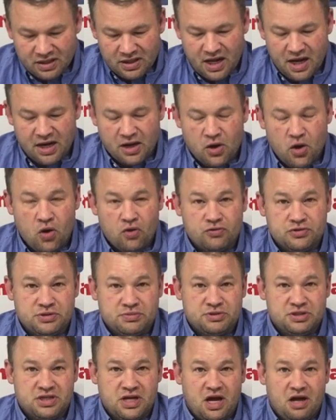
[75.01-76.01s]
kind of go over
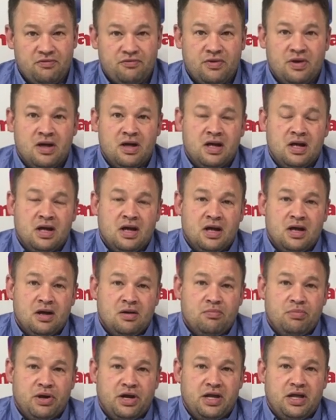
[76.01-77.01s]
some stuff.
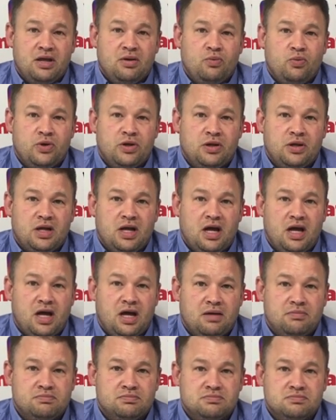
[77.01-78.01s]
But it
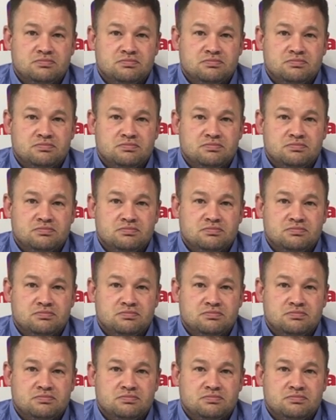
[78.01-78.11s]
will